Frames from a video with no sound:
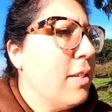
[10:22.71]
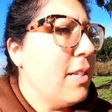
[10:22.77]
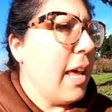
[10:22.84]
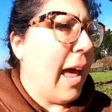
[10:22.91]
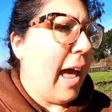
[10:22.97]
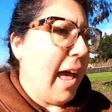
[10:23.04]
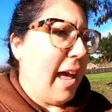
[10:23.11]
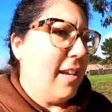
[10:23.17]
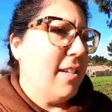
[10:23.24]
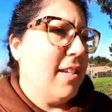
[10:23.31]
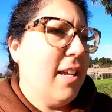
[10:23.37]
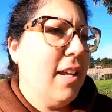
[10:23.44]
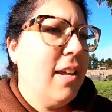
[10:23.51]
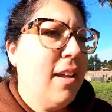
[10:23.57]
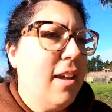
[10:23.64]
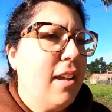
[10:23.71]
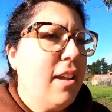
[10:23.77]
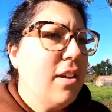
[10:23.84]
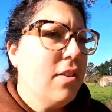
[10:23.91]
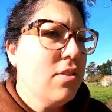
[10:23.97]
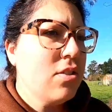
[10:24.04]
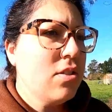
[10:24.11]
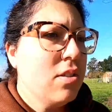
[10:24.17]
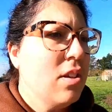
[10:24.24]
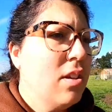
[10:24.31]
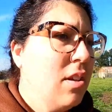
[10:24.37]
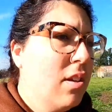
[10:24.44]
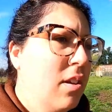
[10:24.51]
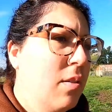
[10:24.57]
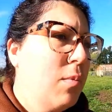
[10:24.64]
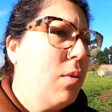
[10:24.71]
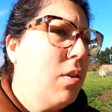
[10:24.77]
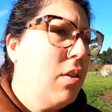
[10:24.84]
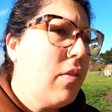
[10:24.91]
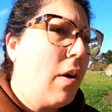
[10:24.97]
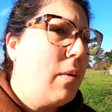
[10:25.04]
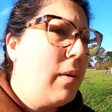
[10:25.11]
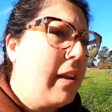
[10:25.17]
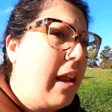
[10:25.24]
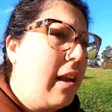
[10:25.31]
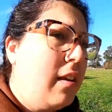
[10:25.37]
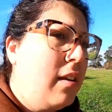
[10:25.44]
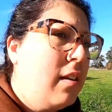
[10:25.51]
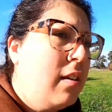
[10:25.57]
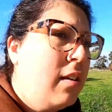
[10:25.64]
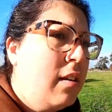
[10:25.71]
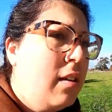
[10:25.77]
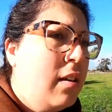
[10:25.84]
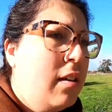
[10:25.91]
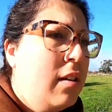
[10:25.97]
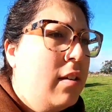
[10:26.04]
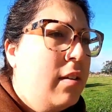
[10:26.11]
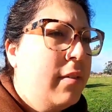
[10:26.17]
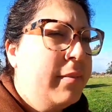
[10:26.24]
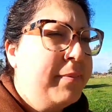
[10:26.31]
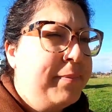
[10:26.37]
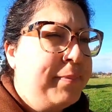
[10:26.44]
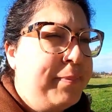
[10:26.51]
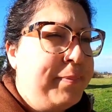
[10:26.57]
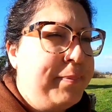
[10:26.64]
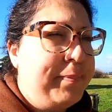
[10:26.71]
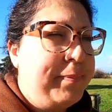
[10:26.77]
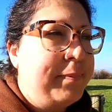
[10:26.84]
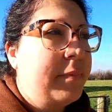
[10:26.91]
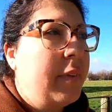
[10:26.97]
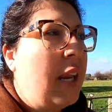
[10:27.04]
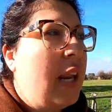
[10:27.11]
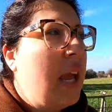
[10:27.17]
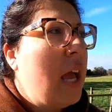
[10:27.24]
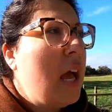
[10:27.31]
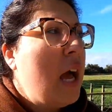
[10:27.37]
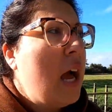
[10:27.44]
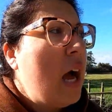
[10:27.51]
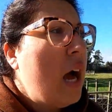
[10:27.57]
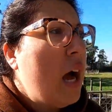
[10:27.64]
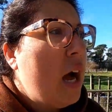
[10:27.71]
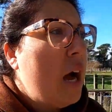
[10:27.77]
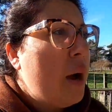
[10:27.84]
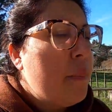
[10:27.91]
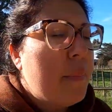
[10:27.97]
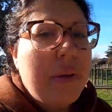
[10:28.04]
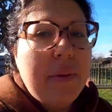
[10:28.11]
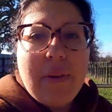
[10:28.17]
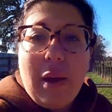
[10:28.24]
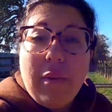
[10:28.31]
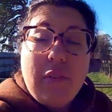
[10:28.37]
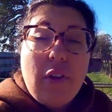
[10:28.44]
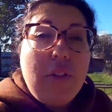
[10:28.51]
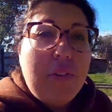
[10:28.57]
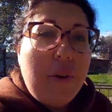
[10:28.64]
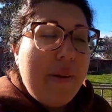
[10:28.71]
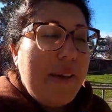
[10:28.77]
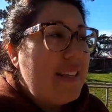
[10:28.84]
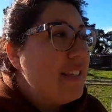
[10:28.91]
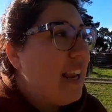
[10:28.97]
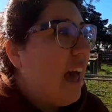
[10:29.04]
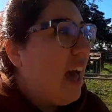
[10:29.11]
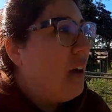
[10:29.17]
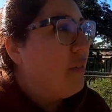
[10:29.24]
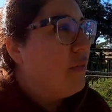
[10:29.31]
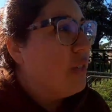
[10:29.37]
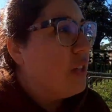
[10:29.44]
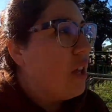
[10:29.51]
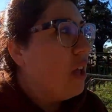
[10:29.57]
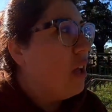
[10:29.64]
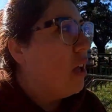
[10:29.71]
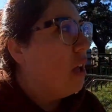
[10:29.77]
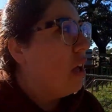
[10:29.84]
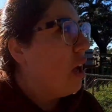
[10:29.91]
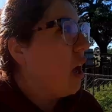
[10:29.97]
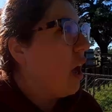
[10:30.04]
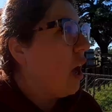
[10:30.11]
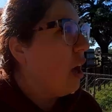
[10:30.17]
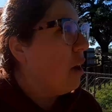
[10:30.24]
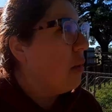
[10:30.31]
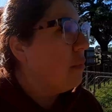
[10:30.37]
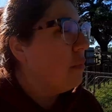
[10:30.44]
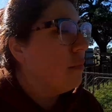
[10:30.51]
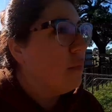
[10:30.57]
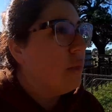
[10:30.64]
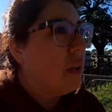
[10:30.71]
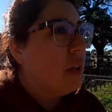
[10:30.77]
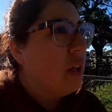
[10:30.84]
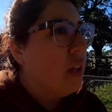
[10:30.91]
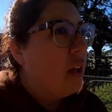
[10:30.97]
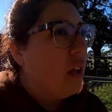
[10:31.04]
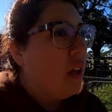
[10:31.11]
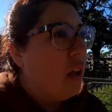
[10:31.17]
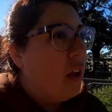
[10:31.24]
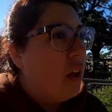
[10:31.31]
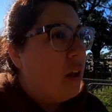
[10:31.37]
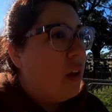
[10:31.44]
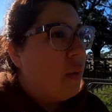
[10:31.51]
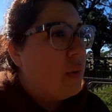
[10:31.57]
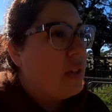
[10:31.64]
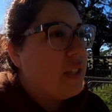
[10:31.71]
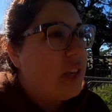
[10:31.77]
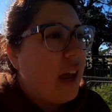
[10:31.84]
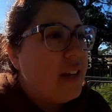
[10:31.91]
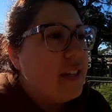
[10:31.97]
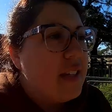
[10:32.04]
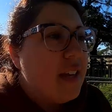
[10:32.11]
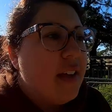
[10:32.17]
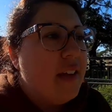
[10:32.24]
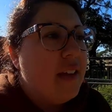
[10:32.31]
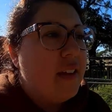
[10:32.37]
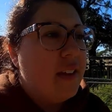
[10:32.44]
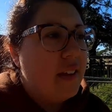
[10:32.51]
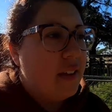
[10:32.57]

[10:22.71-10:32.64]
Ted, what are you rolling in? But now I've got 3 weeks left. We're starting to